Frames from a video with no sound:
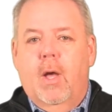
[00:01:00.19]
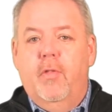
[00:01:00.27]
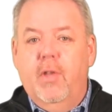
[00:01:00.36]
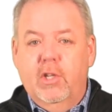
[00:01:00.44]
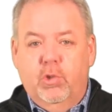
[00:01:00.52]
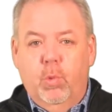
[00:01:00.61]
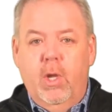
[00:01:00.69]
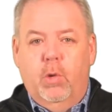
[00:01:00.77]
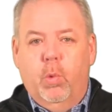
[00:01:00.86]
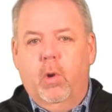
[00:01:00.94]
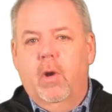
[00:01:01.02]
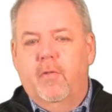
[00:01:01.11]
This week,
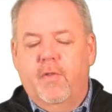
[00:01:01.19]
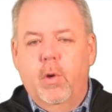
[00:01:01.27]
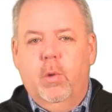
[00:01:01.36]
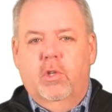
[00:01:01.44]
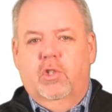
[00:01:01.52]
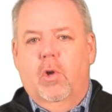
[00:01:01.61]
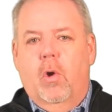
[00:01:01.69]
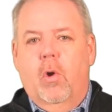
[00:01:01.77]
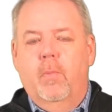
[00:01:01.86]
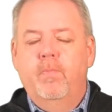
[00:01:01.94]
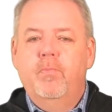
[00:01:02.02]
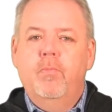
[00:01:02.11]
we're going to focus
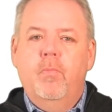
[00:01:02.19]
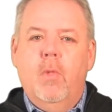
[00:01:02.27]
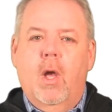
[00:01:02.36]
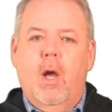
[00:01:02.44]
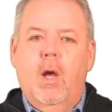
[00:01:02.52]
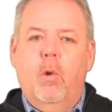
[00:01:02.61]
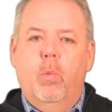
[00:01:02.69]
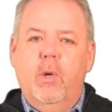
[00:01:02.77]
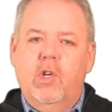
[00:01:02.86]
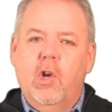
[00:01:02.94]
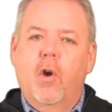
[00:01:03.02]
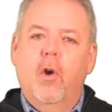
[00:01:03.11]
on
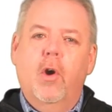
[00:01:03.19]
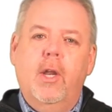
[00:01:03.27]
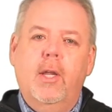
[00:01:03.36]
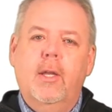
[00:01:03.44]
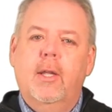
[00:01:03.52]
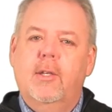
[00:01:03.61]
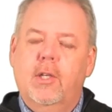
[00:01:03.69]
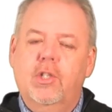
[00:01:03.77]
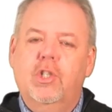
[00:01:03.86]
returning to